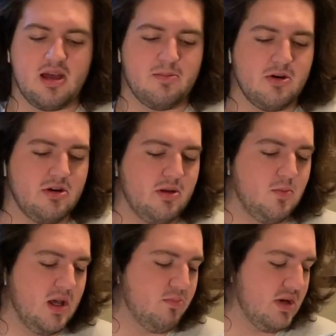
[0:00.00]
I'm already
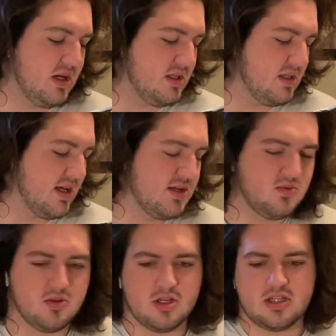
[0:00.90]
way past
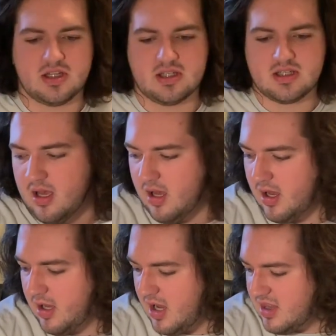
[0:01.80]
schedule on this.
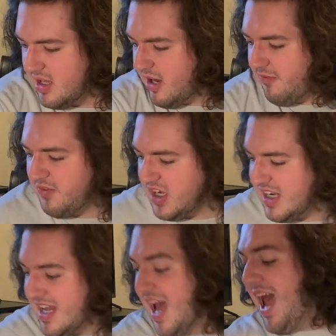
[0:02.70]
And then I
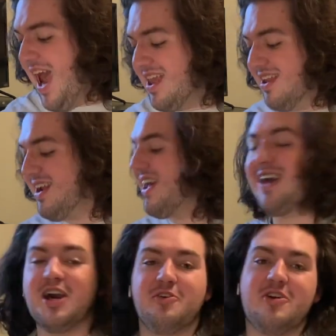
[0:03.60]

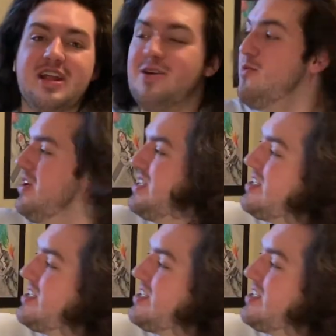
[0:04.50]
covered it with